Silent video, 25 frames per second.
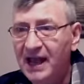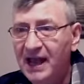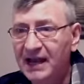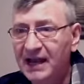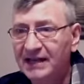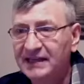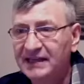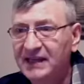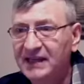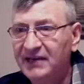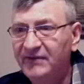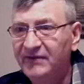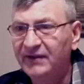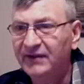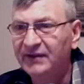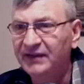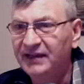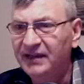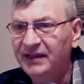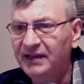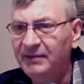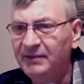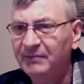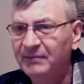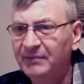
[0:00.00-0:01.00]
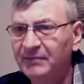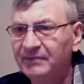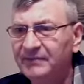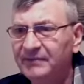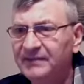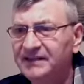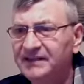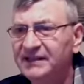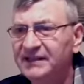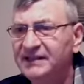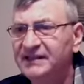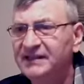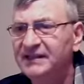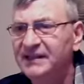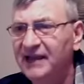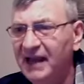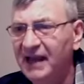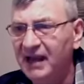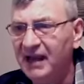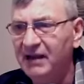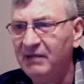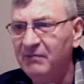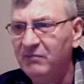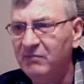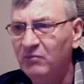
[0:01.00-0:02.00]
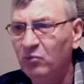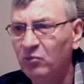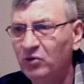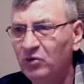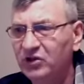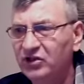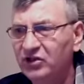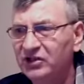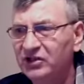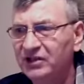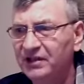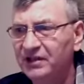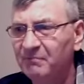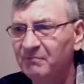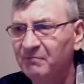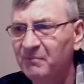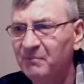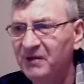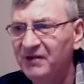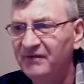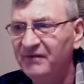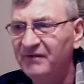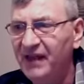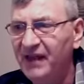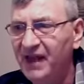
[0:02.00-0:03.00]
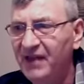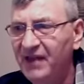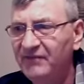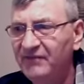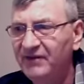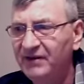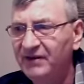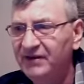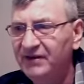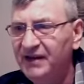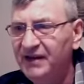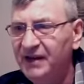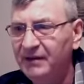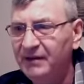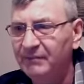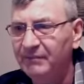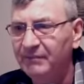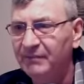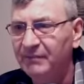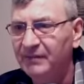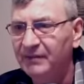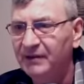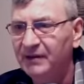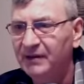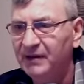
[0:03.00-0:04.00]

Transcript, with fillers: and given him the name which is above every name.